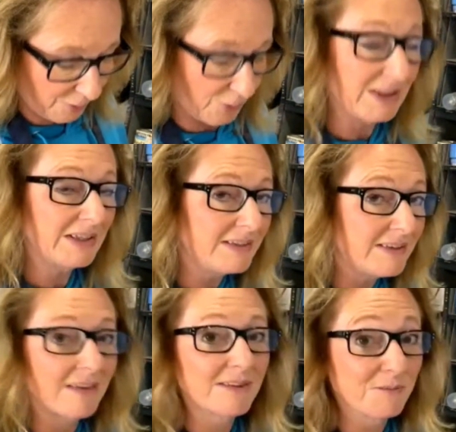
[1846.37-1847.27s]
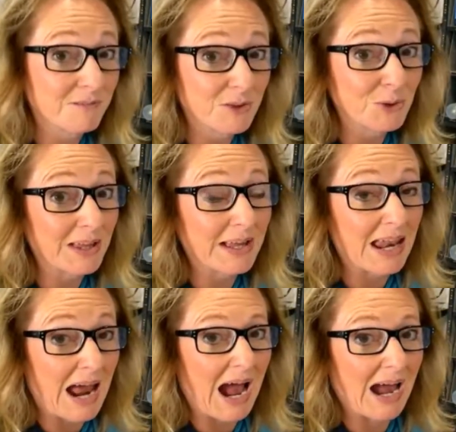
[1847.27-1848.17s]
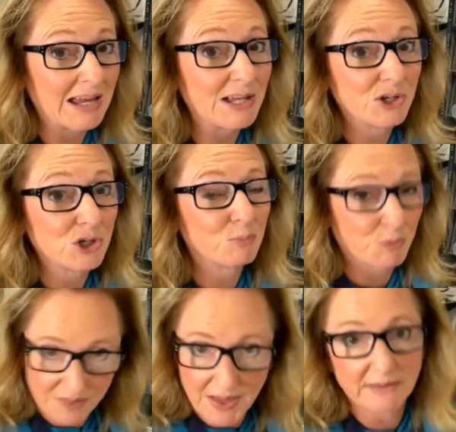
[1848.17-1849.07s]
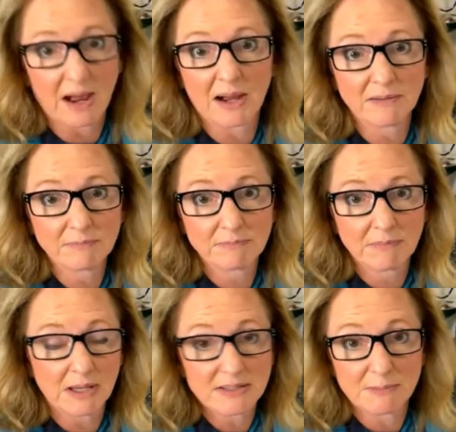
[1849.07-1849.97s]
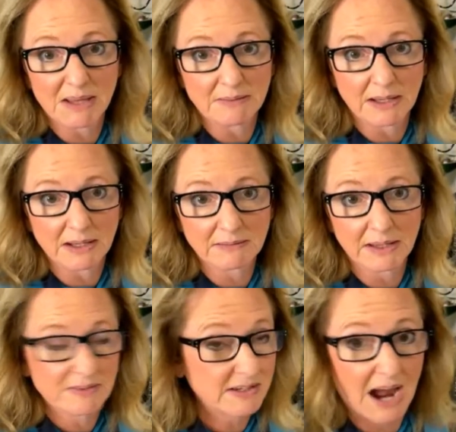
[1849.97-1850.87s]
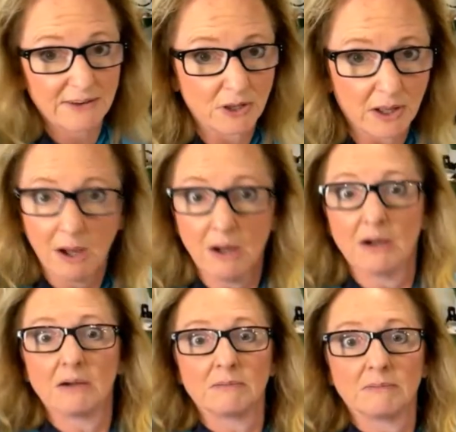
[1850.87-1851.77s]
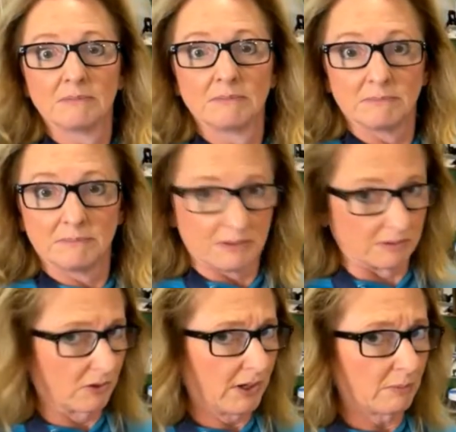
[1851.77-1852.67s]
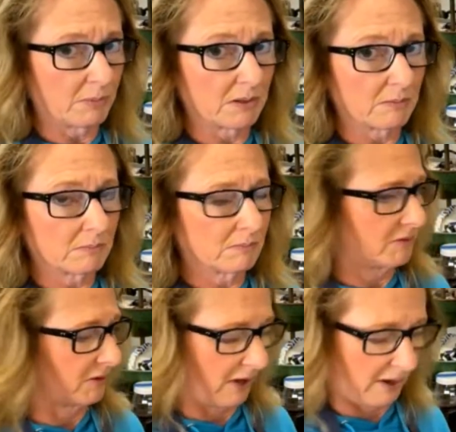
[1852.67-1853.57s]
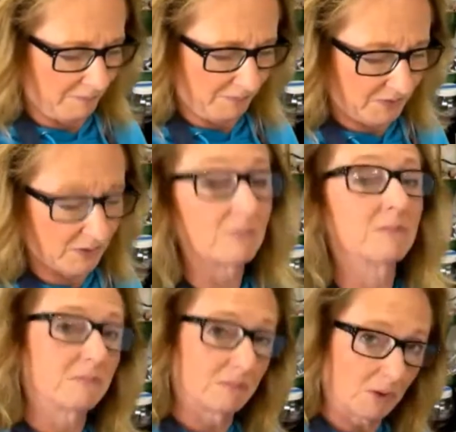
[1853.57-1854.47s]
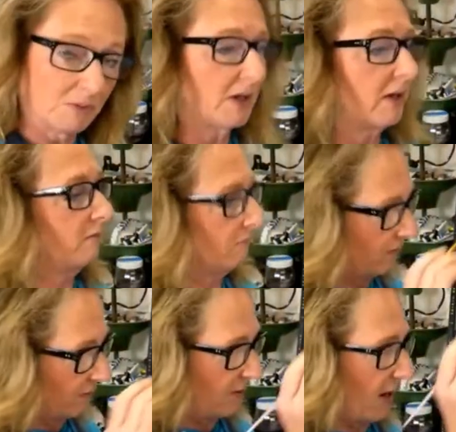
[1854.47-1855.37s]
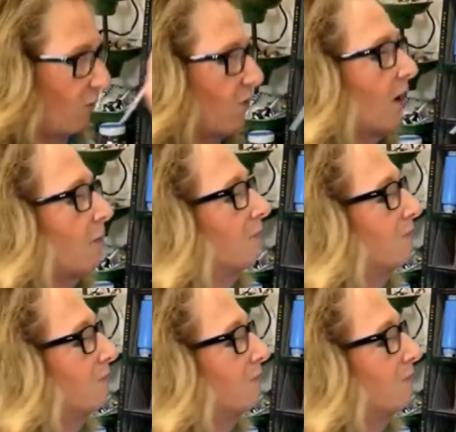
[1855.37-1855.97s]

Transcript: Really doesn't look like an eye until you put that dot. And it's amazing. It's like the dot and you're like, oh, it's looking at me. So yeah, so hold tight, dot will come.